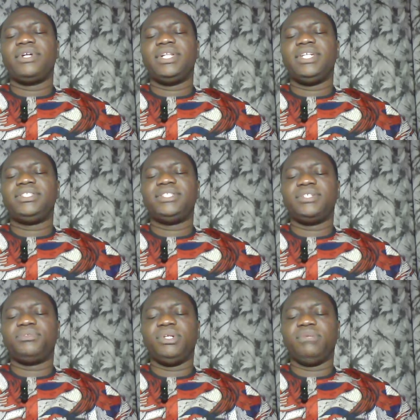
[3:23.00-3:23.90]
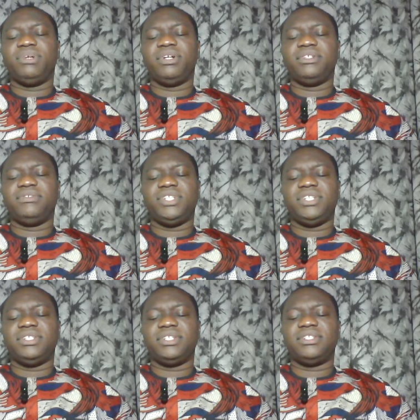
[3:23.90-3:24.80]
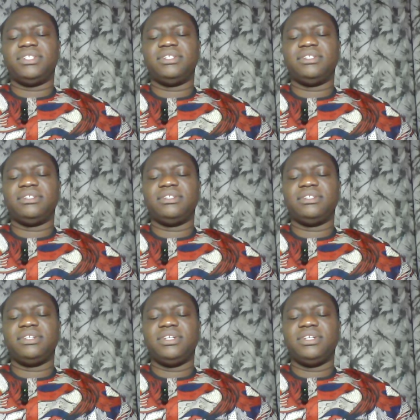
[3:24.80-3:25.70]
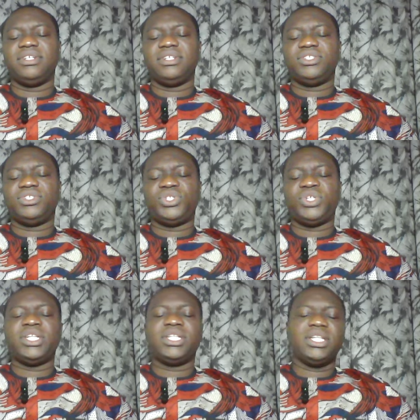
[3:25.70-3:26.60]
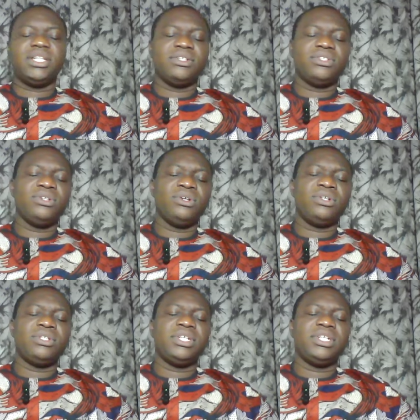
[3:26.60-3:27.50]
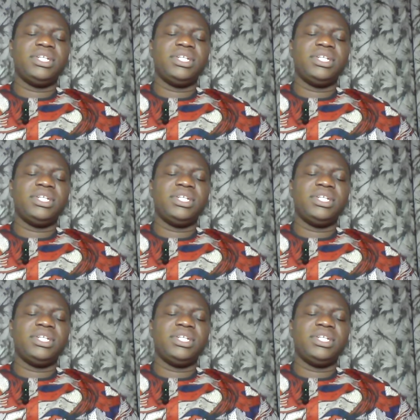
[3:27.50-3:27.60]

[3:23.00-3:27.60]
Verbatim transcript: Cleanse us with the blood of Jesus. Strengthen us, Lord,